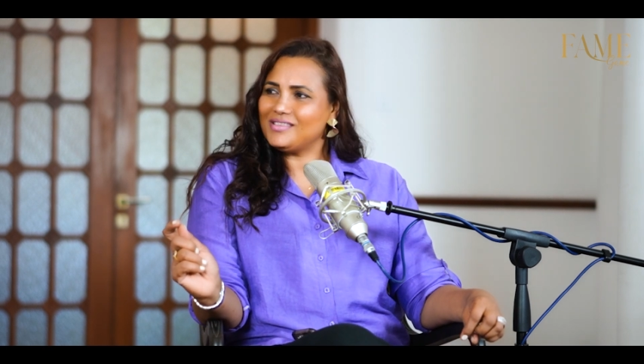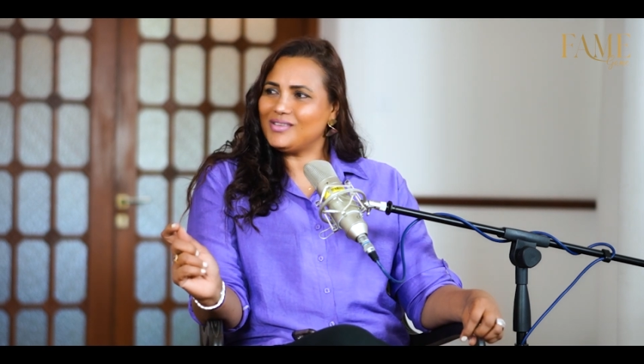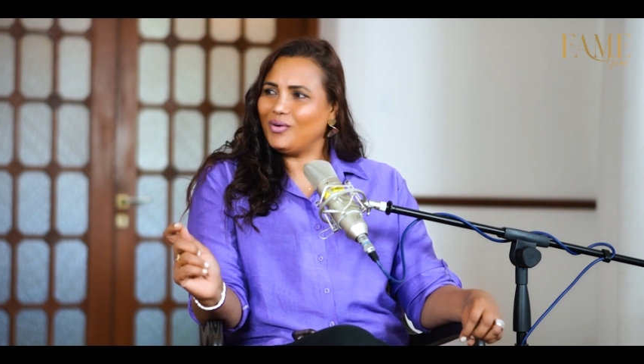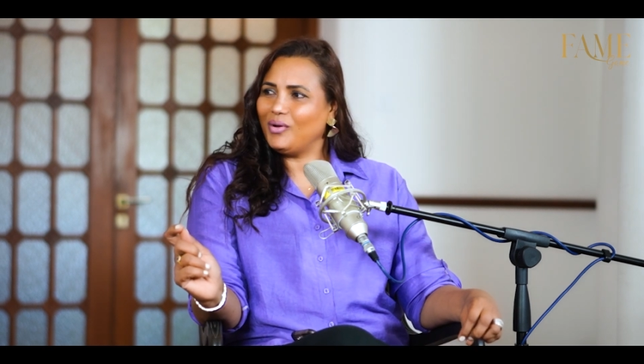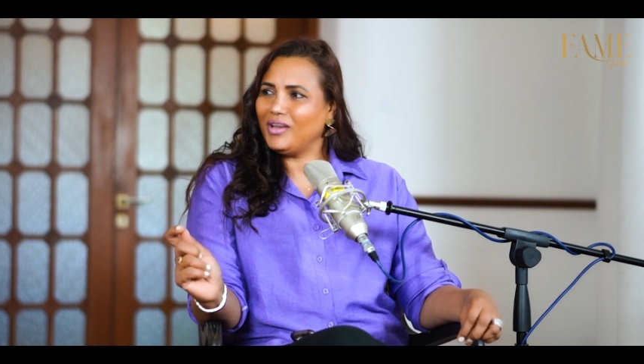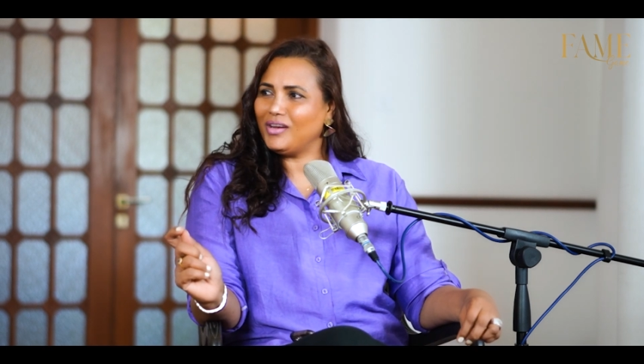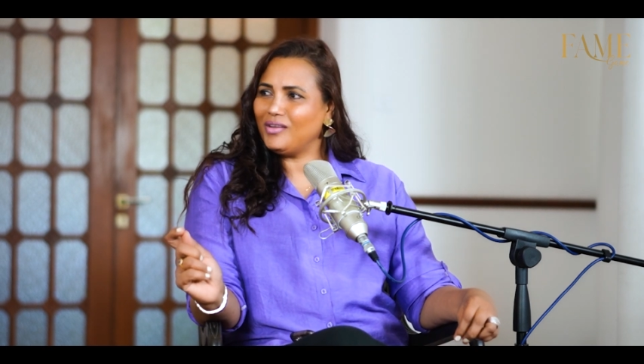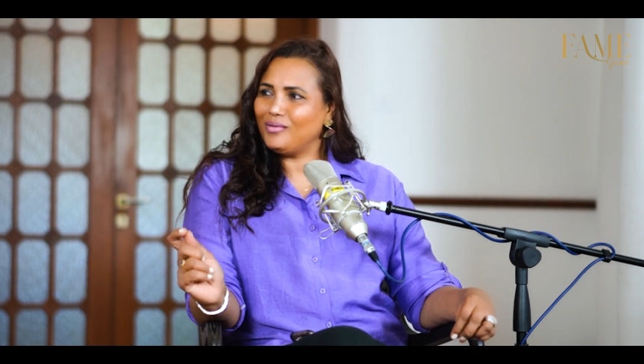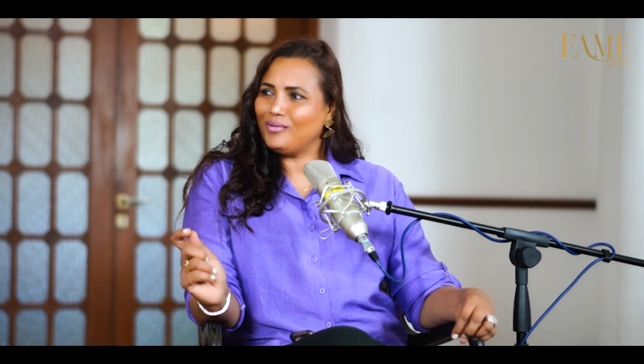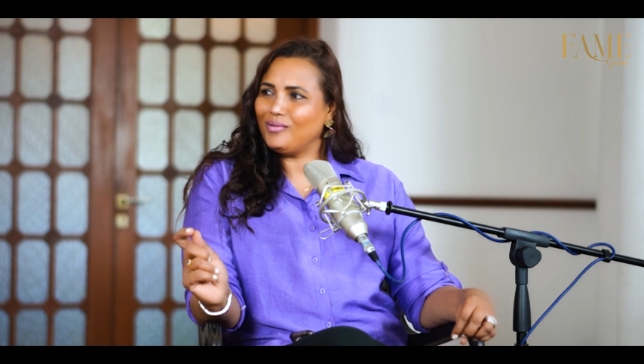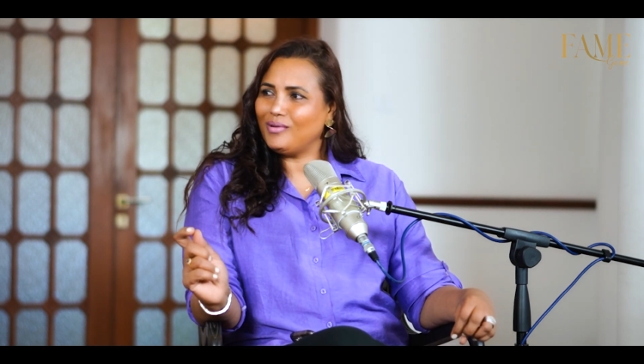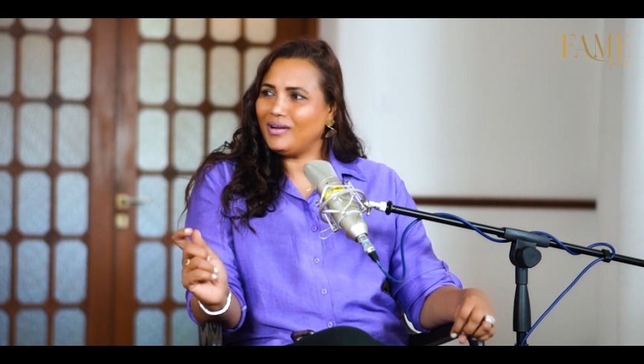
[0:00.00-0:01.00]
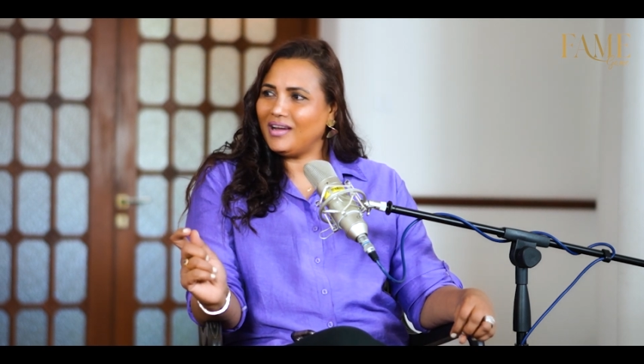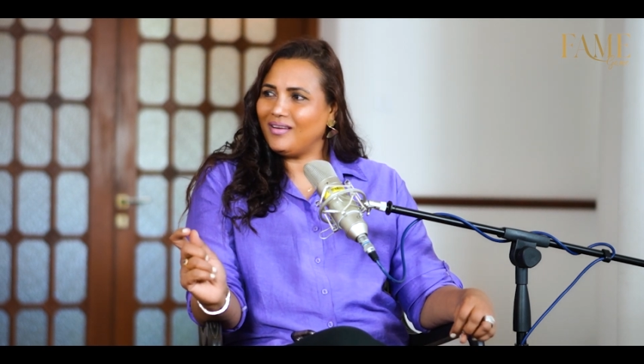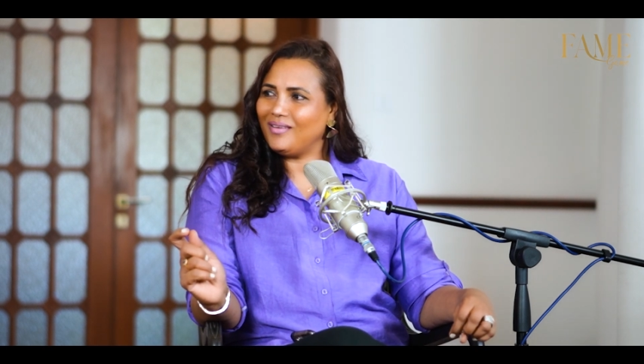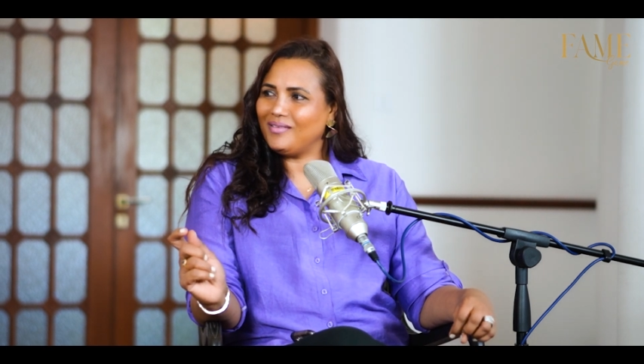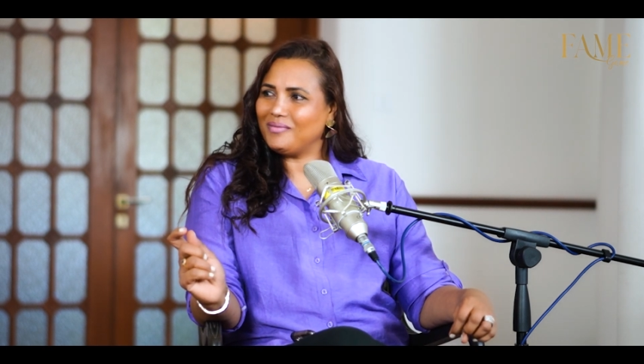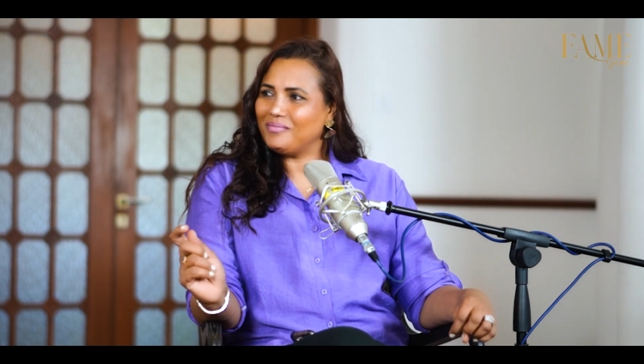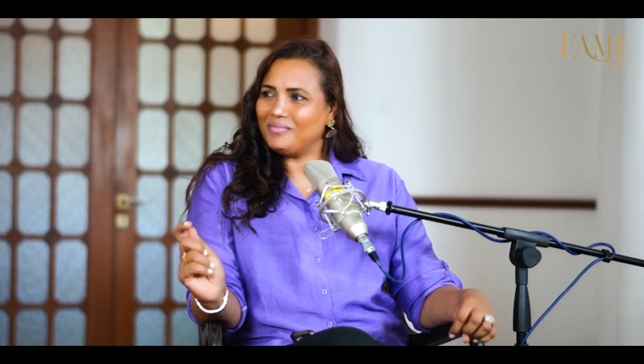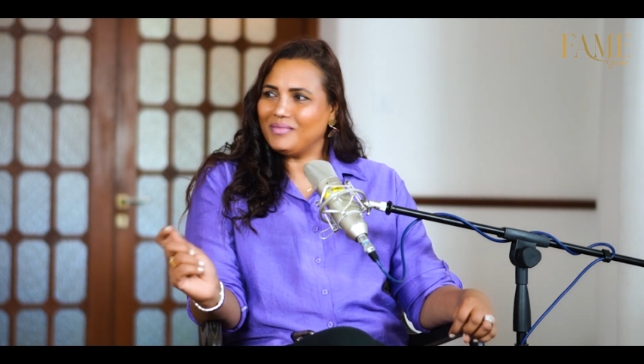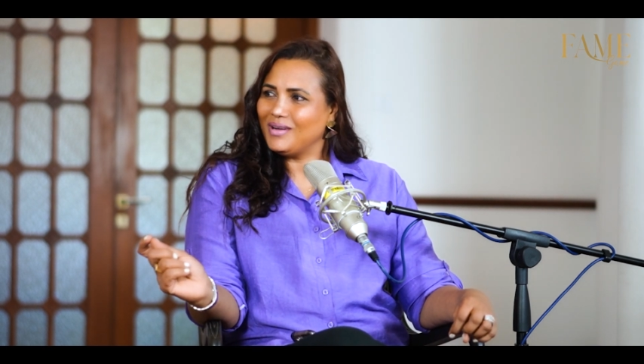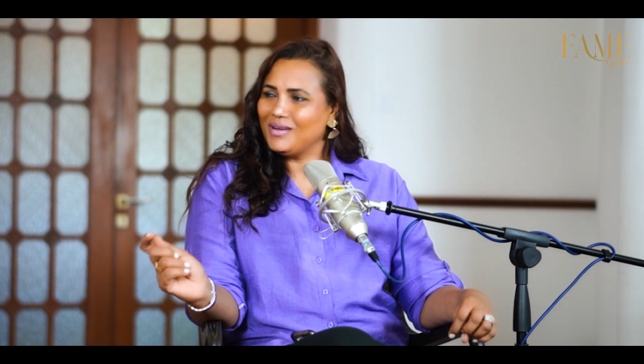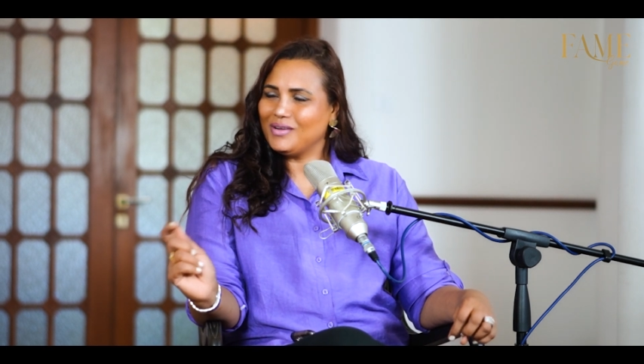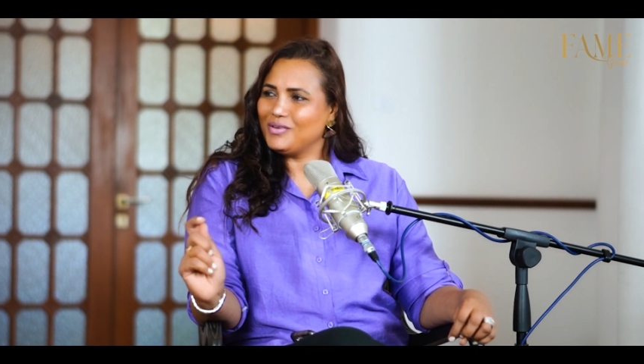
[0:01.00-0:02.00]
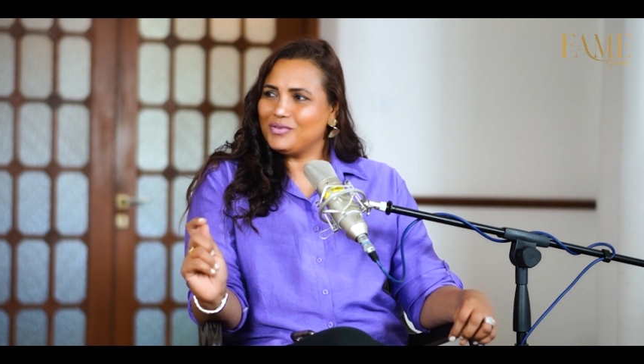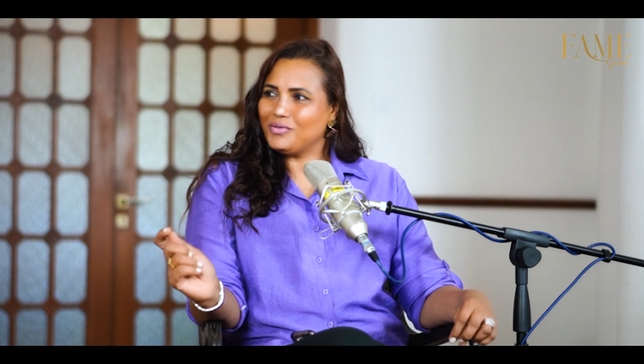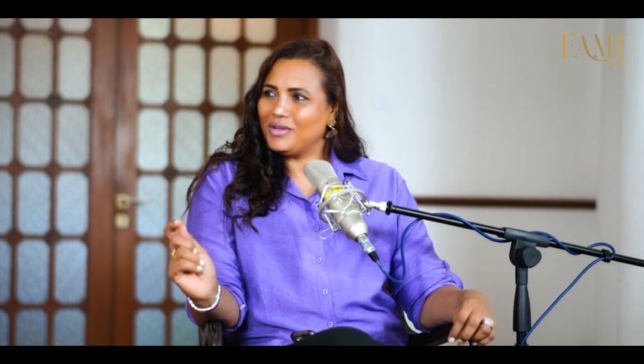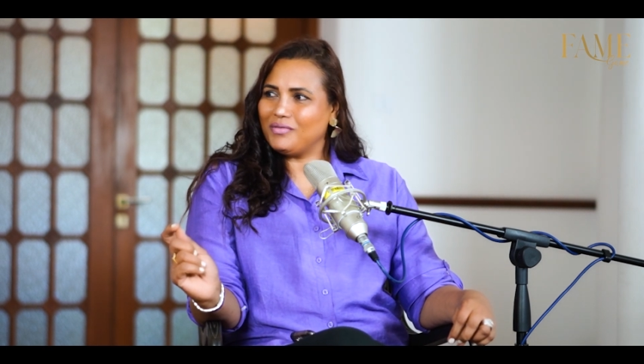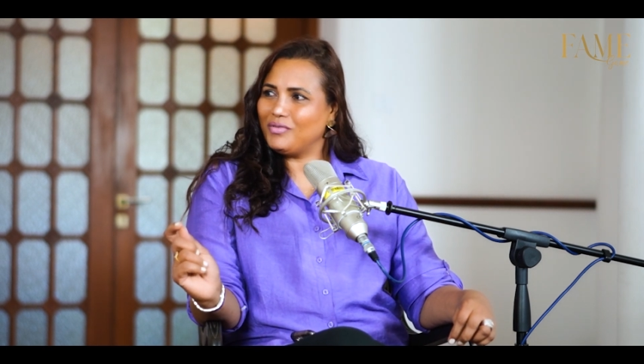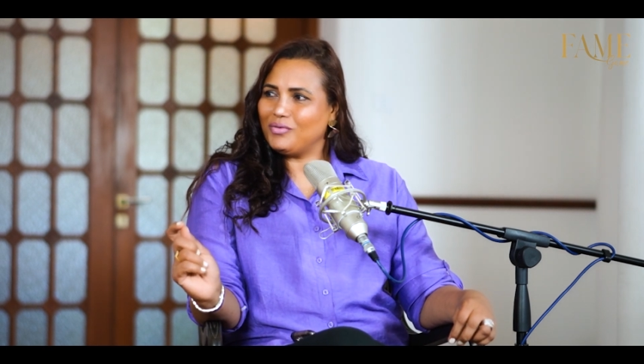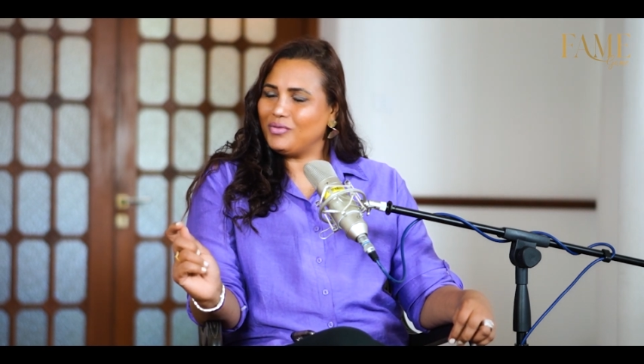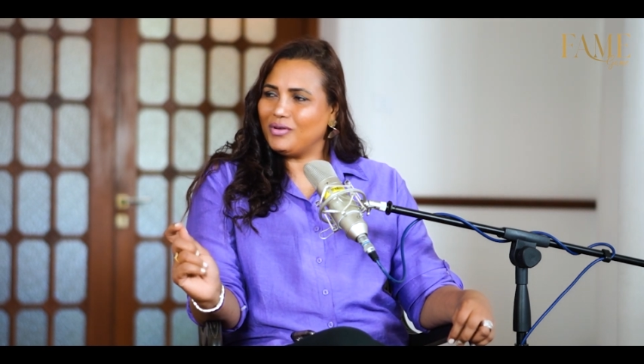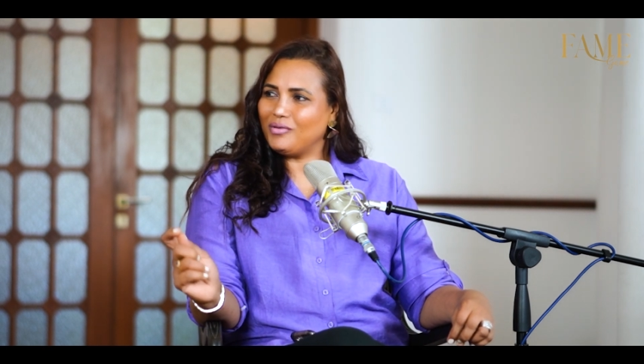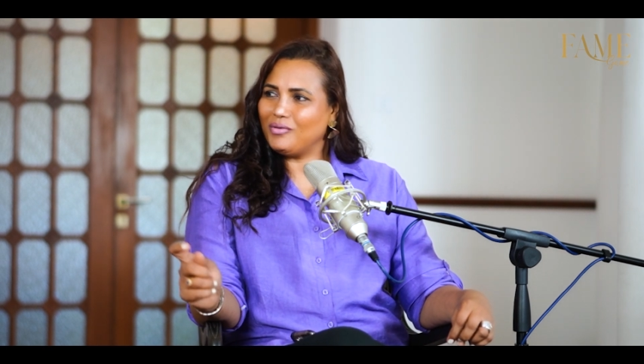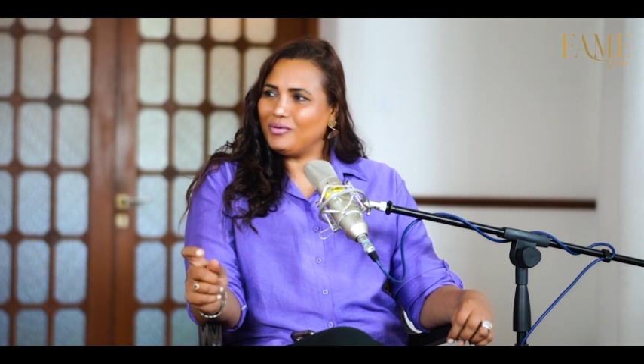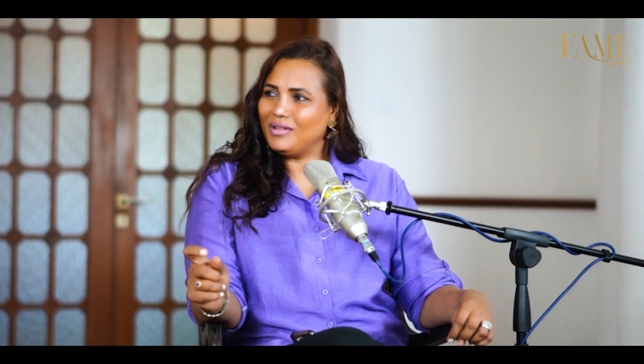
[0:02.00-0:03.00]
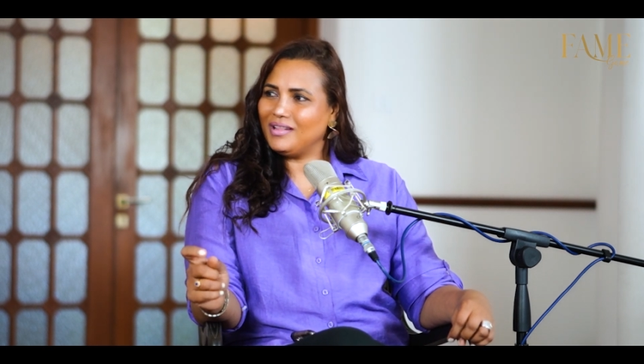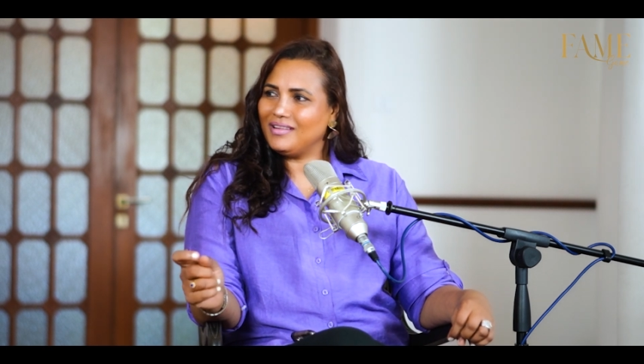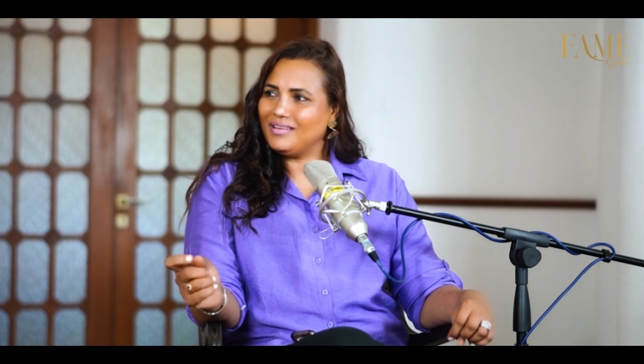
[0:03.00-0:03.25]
saw in you to give you the role?